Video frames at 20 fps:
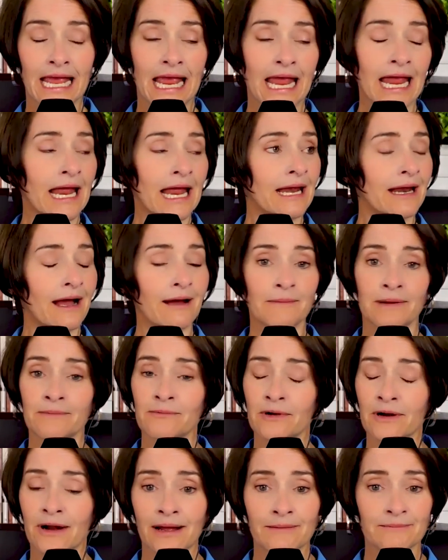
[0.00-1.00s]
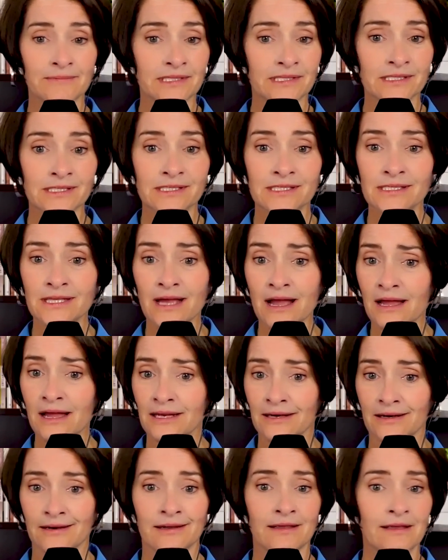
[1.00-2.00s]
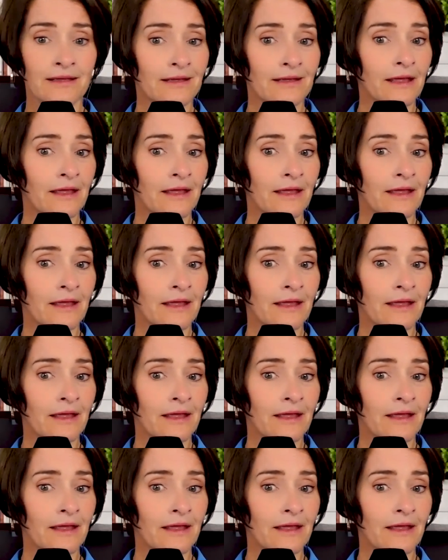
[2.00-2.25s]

And I remember I'm stunned.